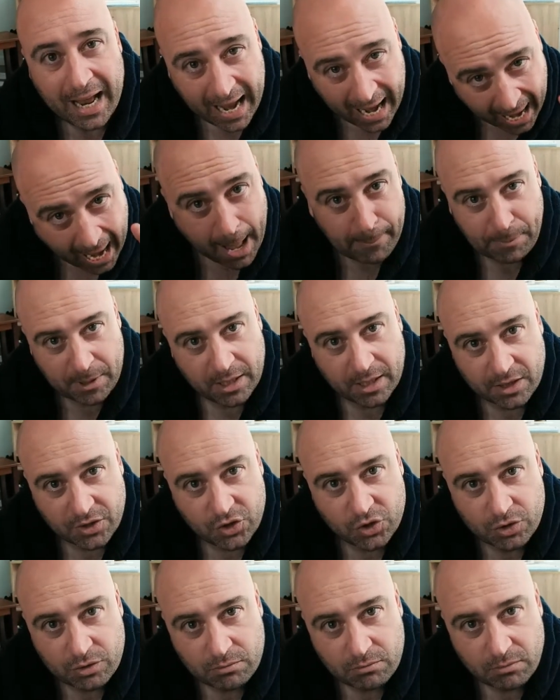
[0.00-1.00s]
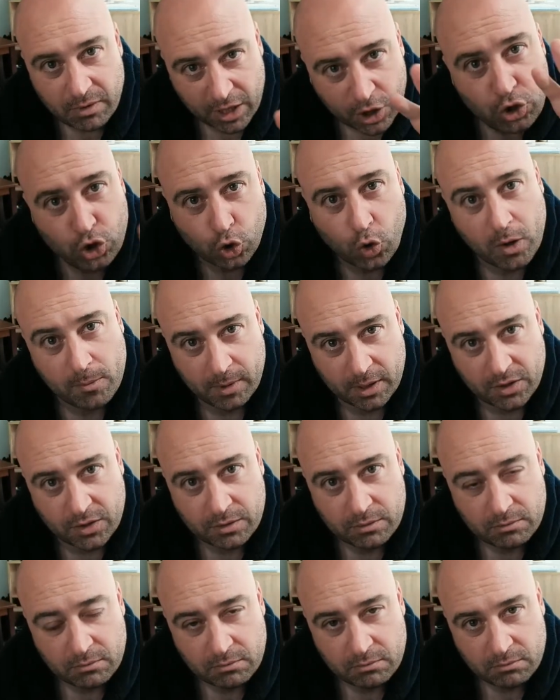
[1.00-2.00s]
Happiness,
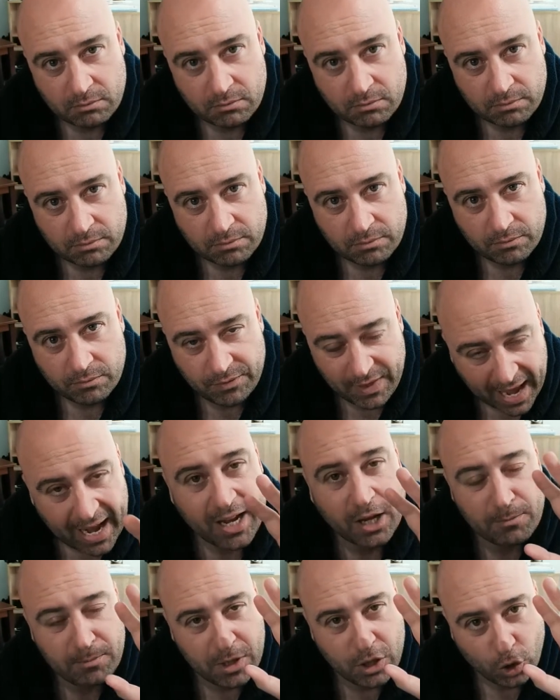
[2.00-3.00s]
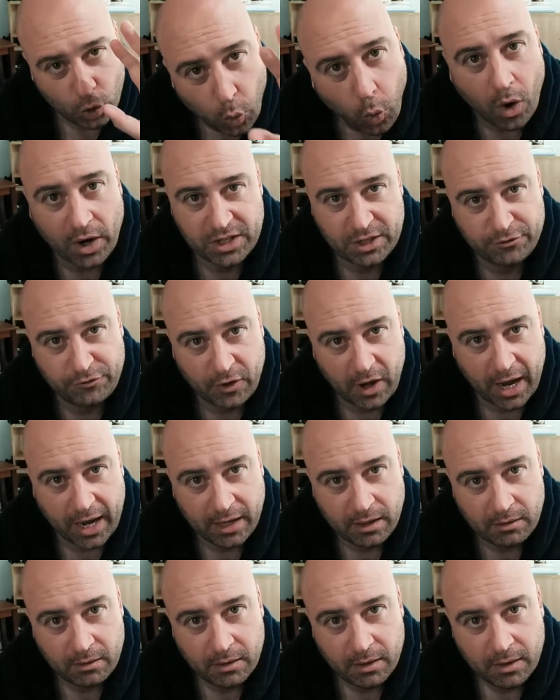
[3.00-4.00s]
enjoyment, that can be quantified.